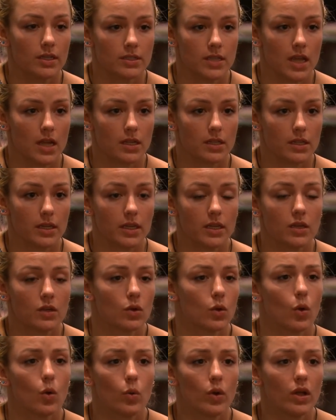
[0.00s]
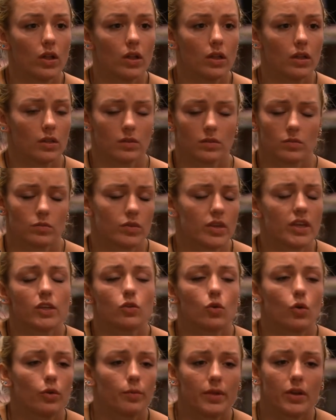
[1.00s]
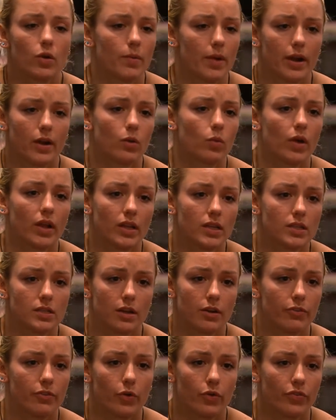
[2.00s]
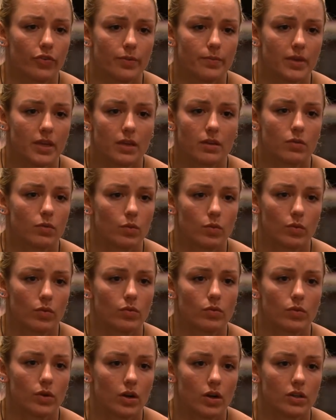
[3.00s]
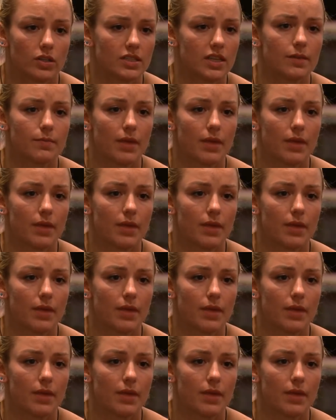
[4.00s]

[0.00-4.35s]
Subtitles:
Exactly. Well, he told me no matter what, he's going to vote for me, regardless.